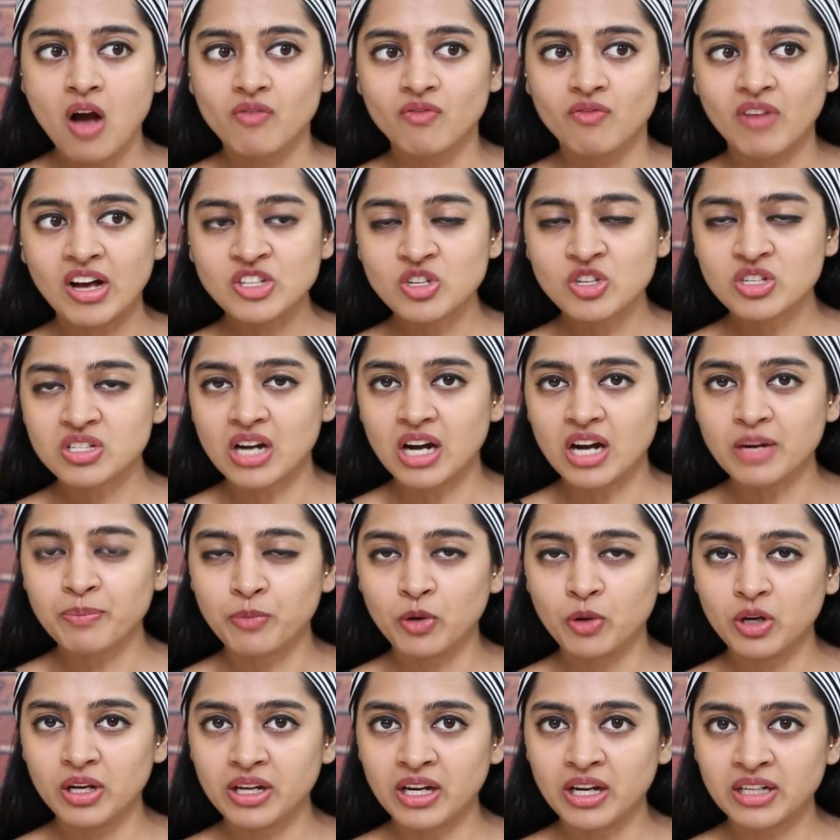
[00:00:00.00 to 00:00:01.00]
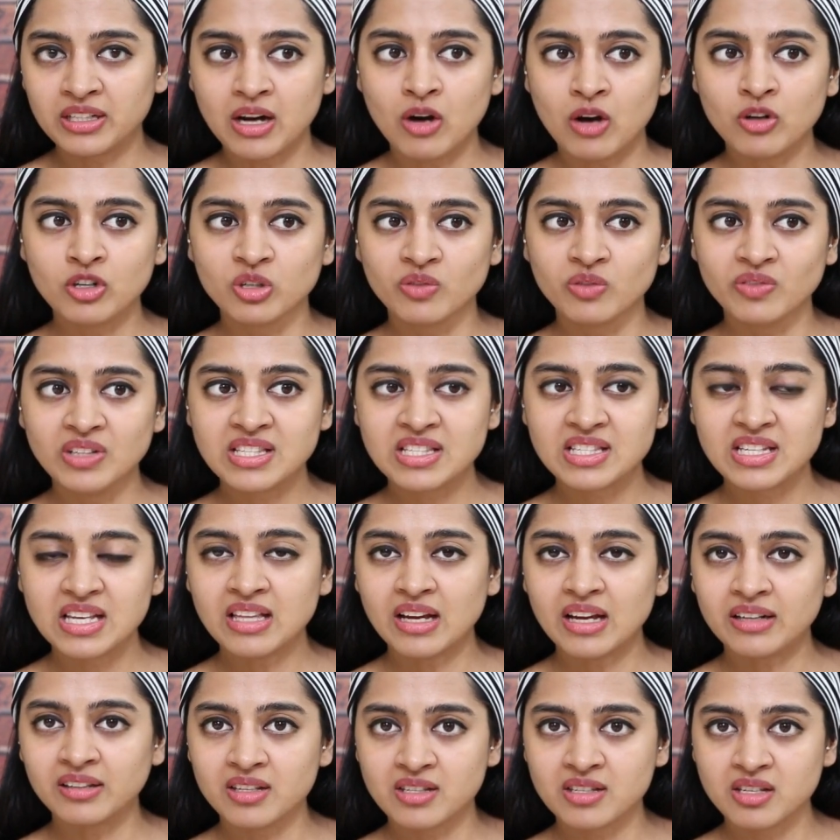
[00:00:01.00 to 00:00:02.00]
Once you start pulling it out, you will see
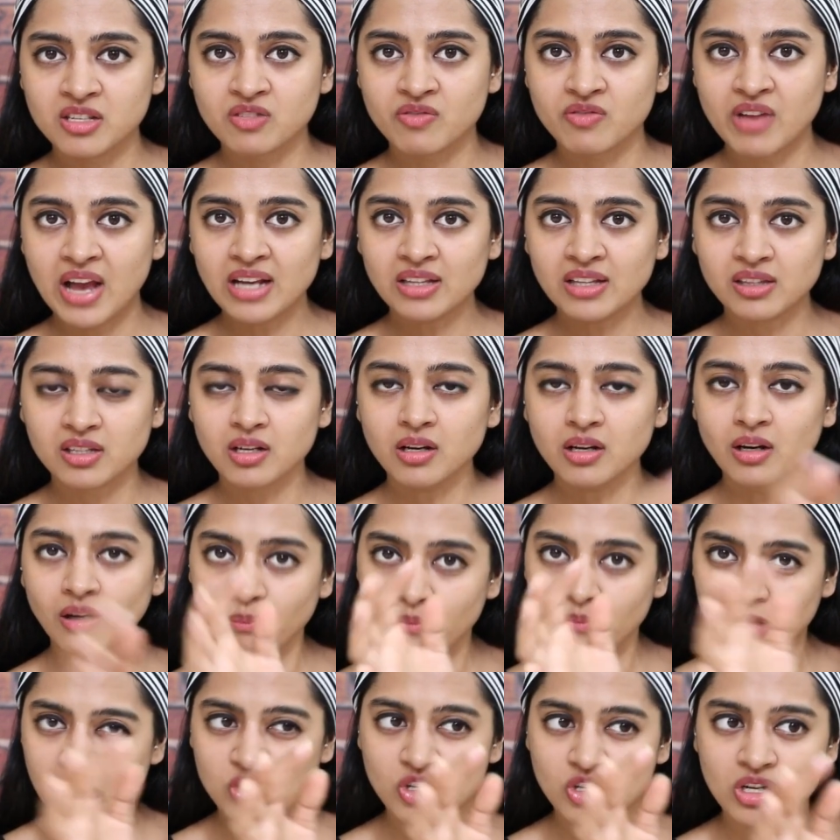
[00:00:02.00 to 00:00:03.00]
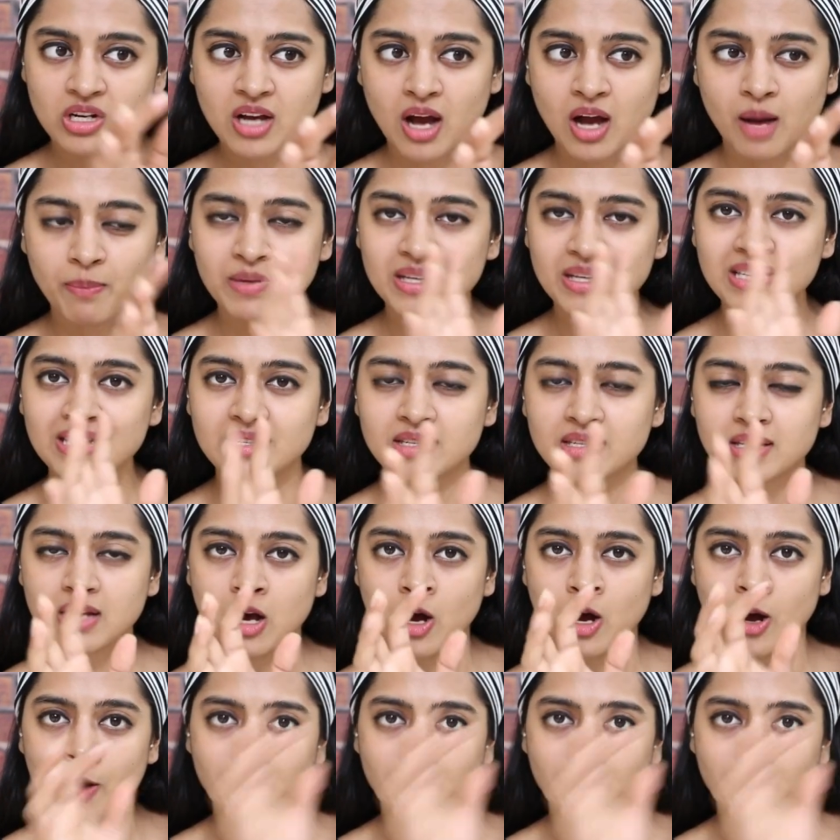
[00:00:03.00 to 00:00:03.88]
that this is where the menstrual cup is